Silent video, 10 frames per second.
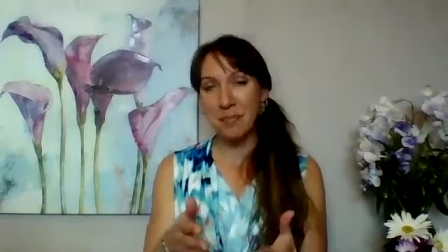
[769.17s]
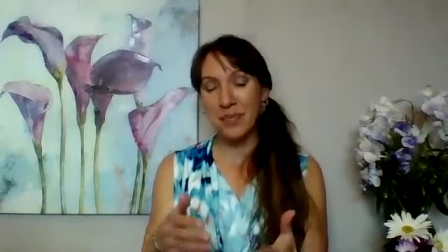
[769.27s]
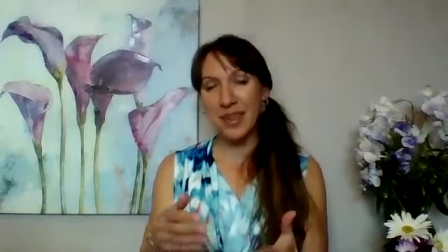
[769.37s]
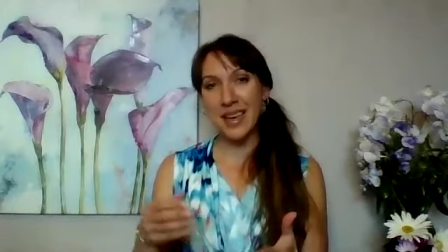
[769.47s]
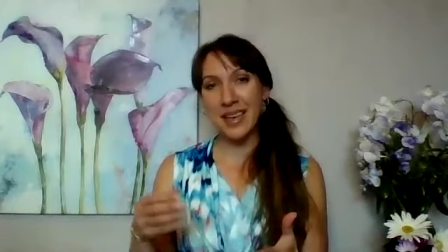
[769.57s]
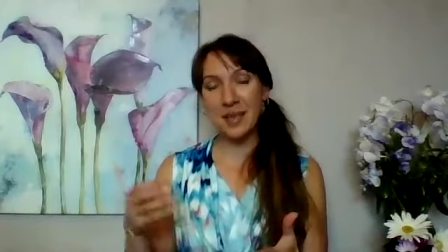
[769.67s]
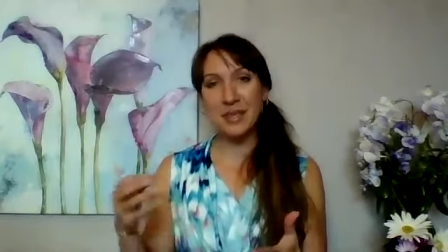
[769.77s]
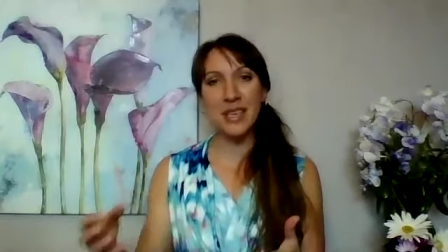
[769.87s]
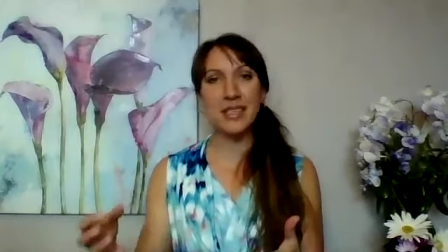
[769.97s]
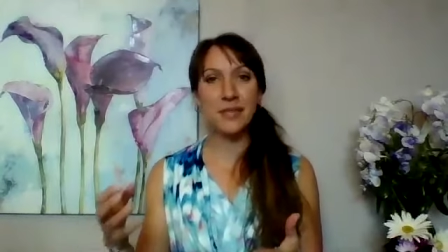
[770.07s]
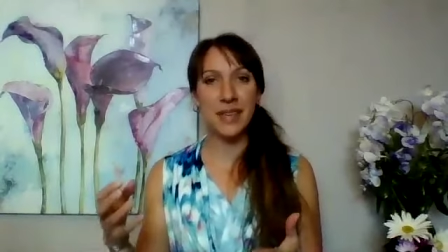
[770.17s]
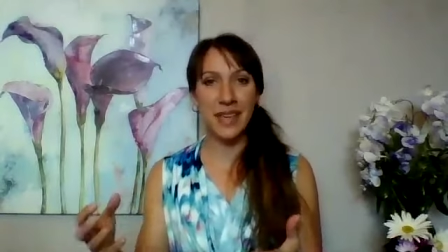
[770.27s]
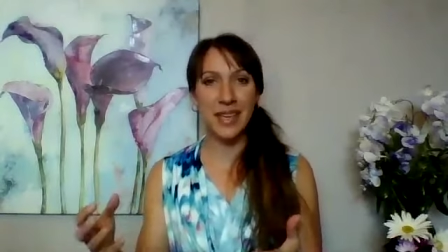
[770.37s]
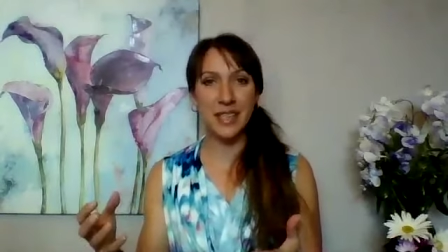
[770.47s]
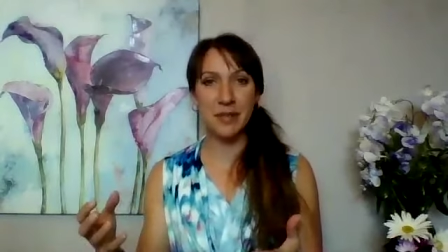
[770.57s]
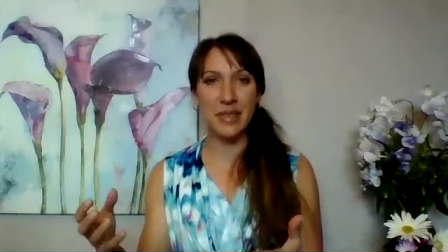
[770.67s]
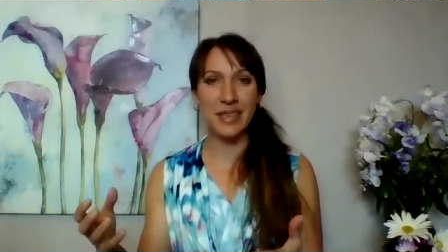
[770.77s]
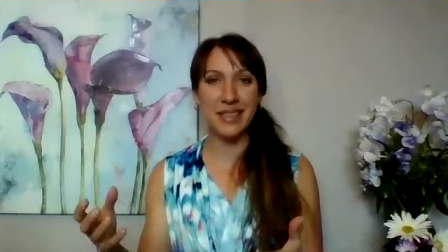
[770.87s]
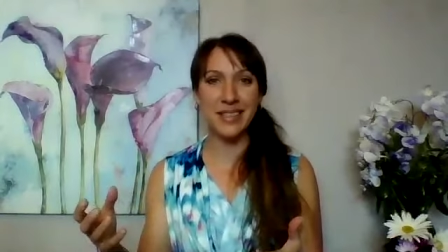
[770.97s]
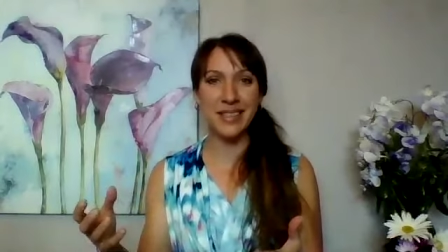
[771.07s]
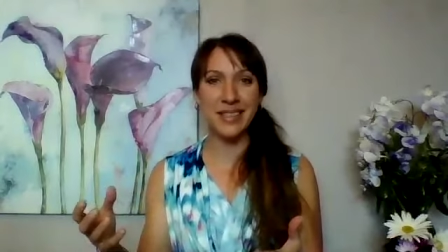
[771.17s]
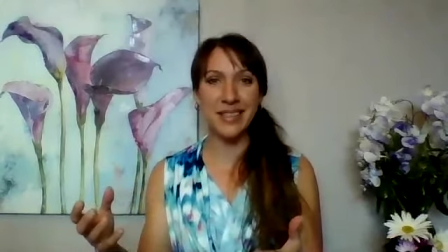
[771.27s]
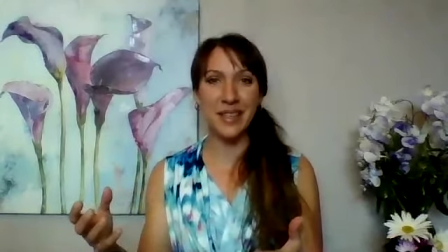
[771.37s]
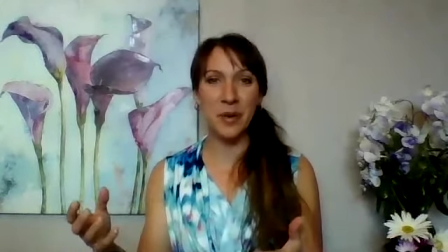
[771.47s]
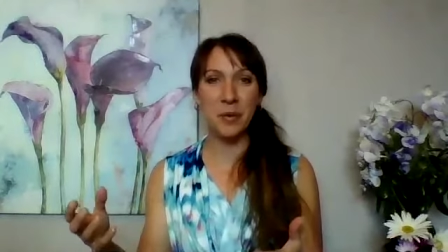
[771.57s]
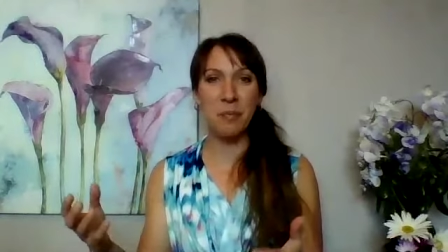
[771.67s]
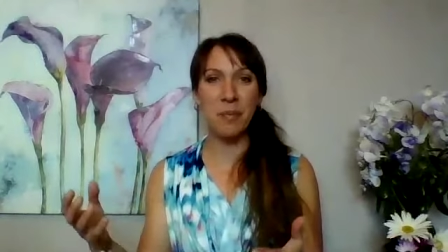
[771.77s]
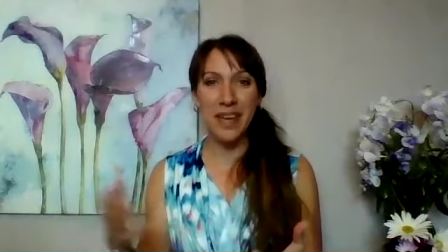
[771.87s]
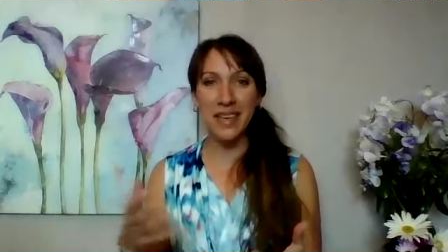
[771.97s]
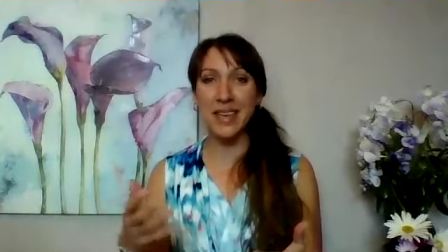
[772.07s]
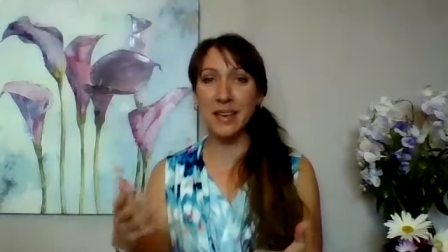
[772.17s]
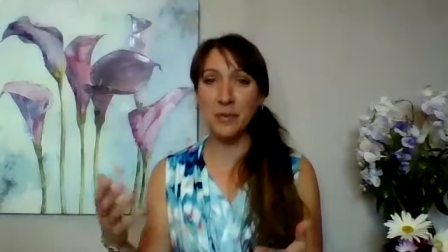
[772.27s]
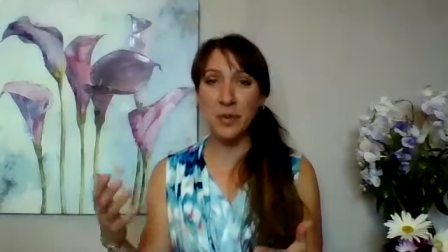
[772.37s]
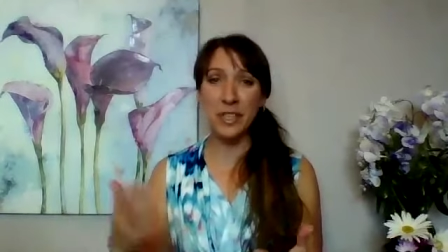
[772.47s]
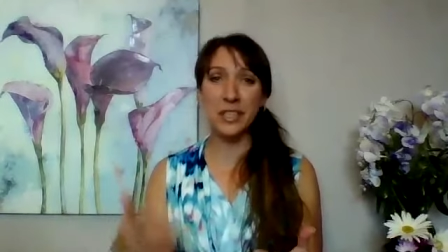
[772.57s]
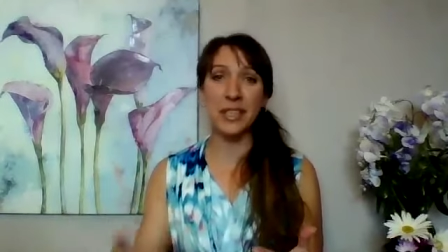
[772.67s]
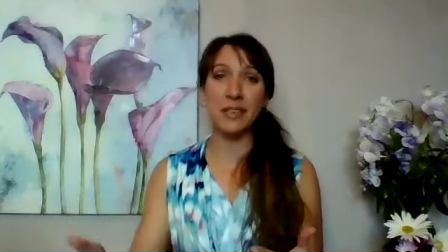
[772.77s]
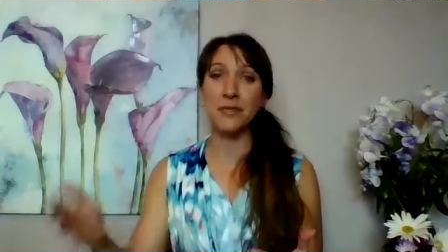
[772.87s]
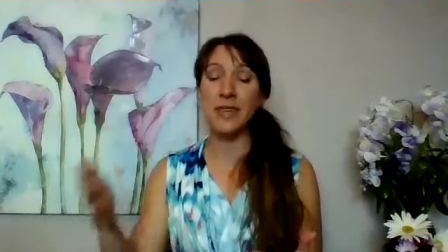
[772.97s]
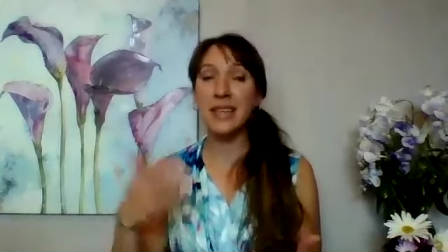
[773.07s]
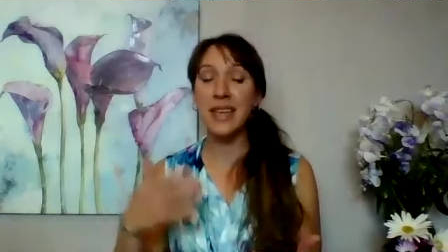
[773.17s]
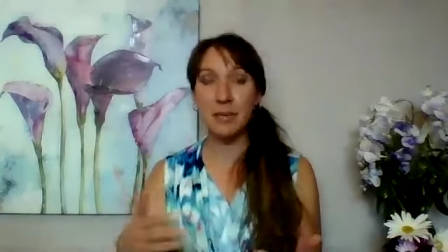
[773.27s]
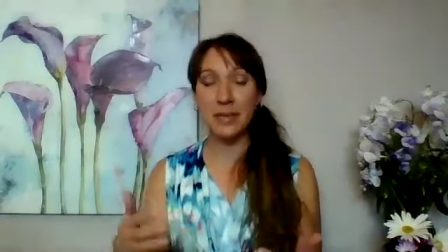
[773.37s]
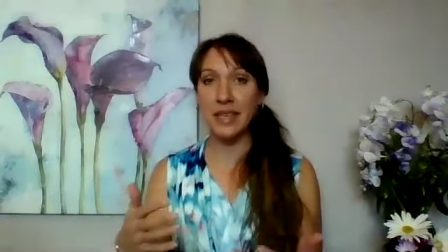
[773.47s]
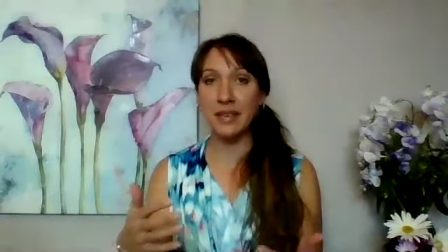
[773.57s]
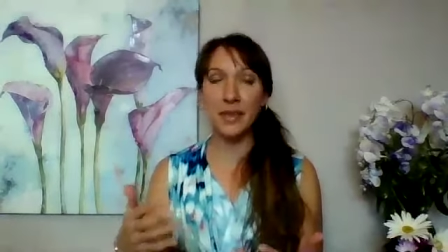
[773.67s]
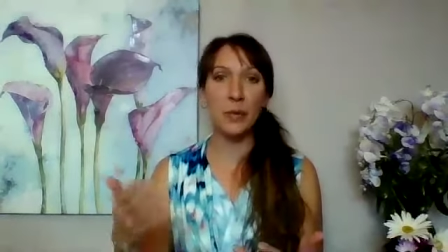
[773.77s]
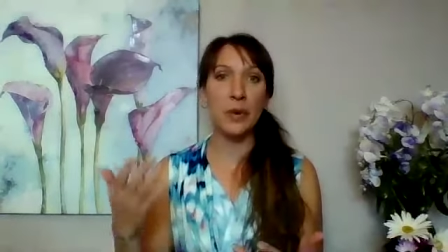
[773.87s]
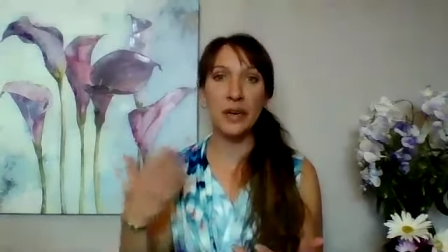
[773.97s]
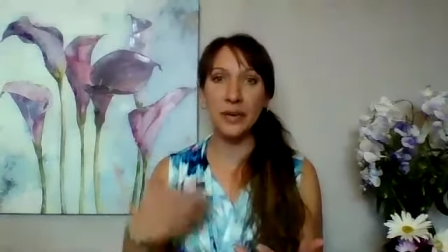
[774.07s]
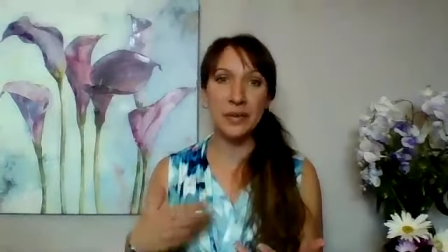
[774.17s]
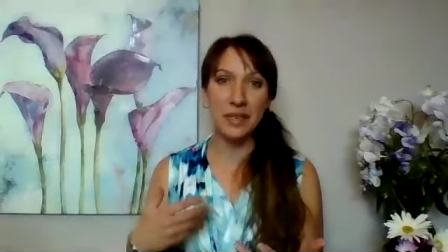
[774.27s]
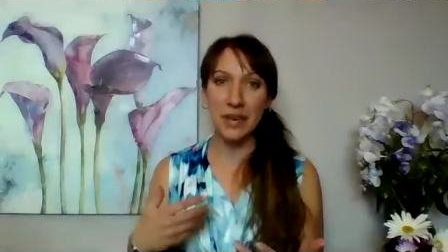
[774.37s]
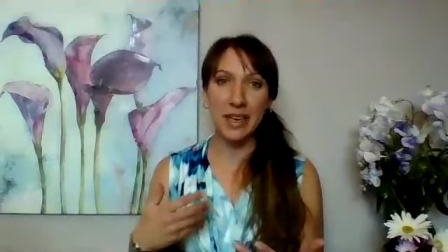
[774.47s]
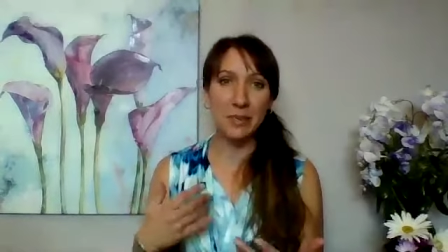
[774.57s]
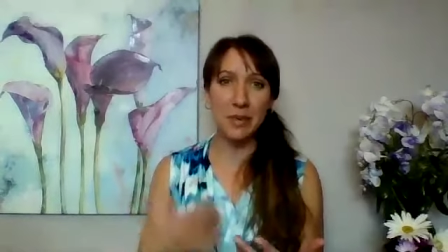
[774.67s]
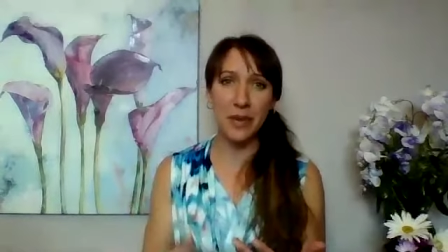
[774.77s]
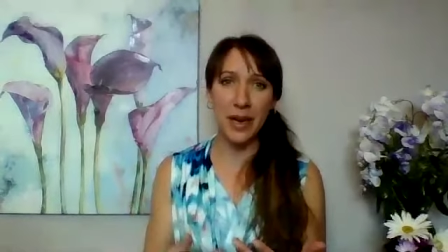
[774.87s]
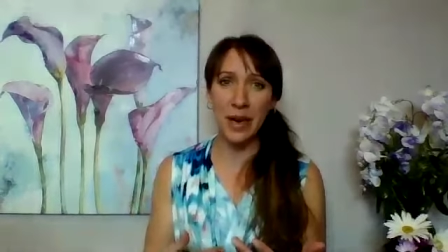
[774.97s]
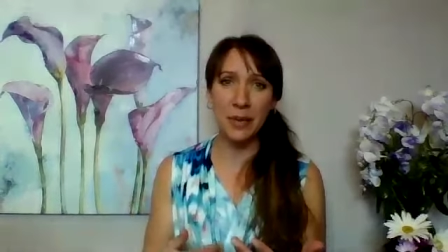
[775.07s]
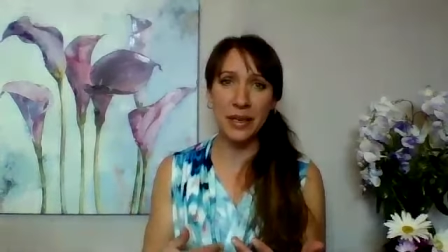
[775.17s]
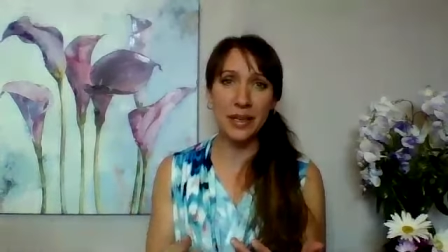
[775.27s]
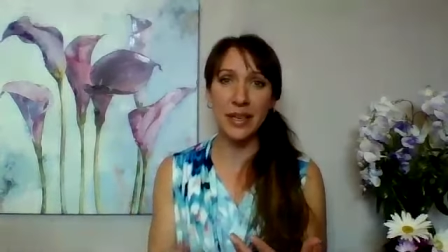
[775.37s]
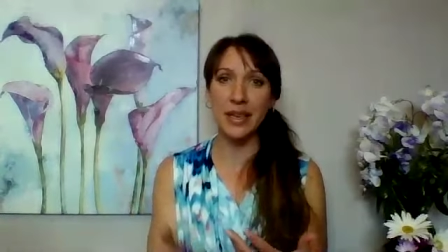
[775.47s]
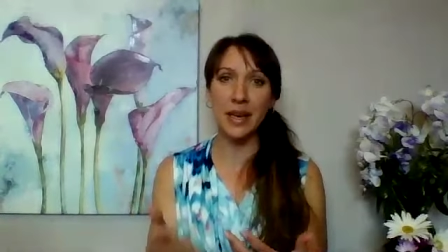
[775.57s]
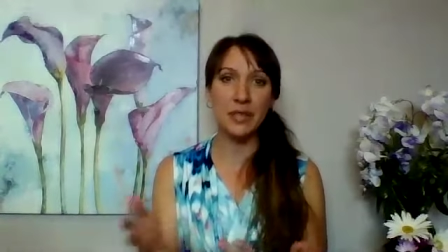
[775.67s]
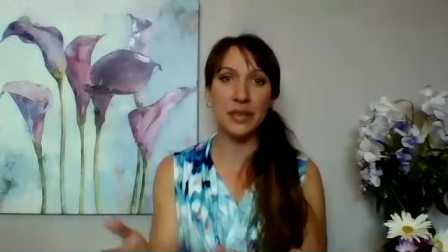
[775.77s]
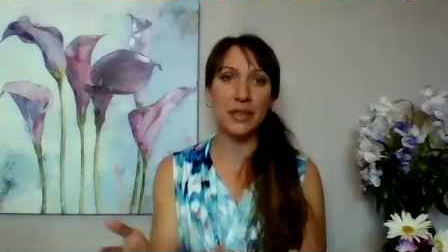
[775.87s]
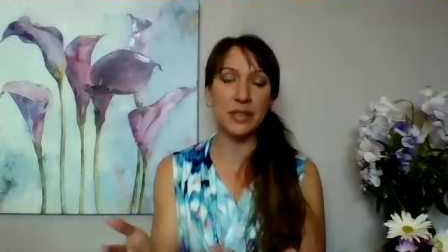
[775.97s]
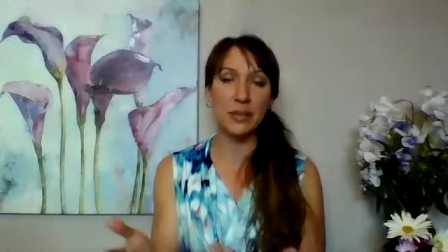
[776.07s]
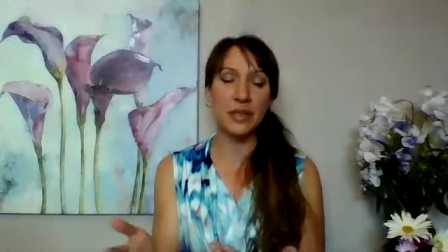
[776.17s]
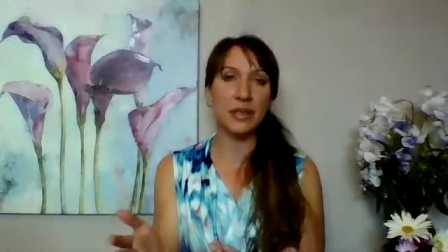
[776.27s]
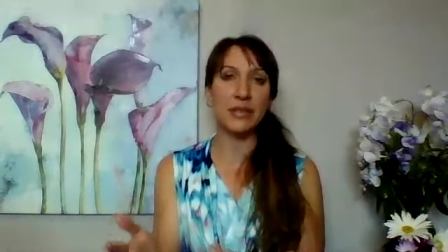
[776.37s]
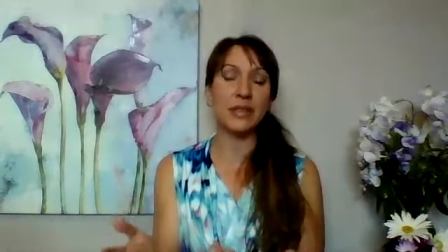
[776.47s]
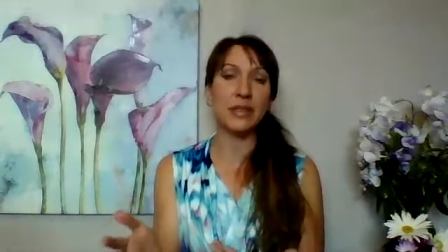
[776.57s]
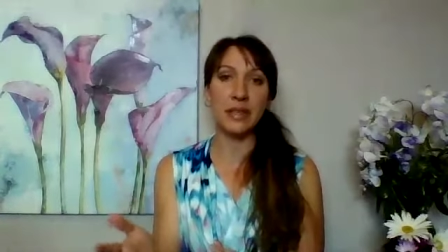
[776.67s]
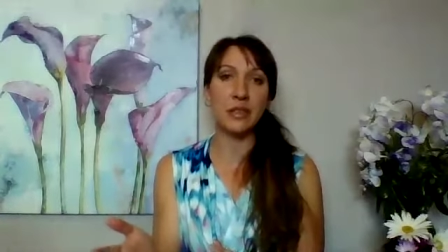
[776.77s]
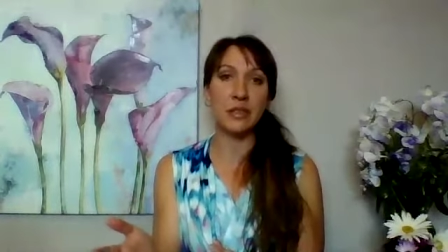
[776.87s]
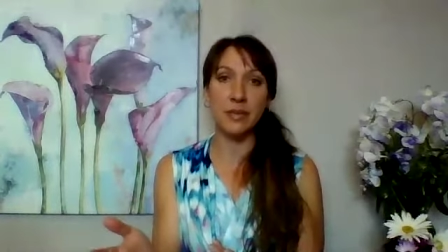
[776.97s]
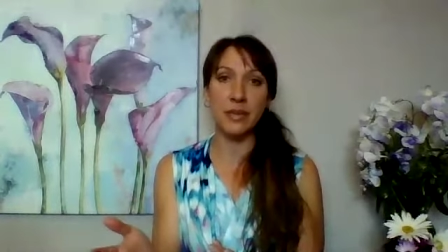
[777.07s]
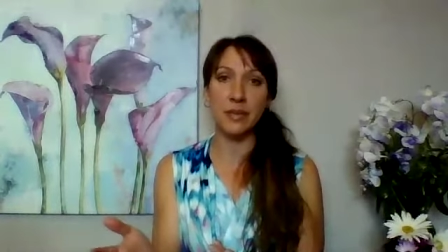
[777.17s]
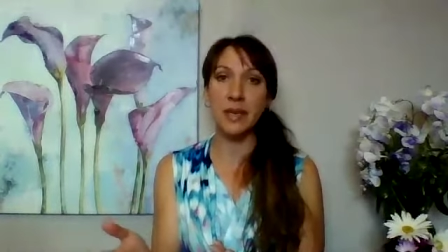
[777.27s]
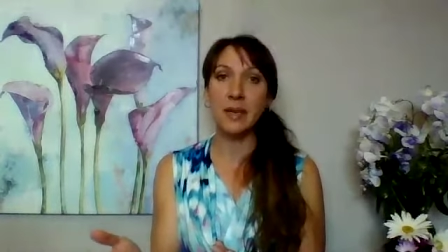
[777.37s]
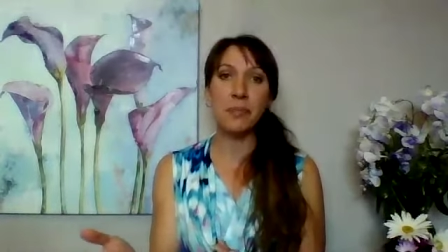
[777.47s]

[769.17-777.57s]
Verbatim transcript: that objectification, because, you know, men unfortunately feed that belief that we are only valuable for how we look. And I'm sure that's what you lived in the strip club.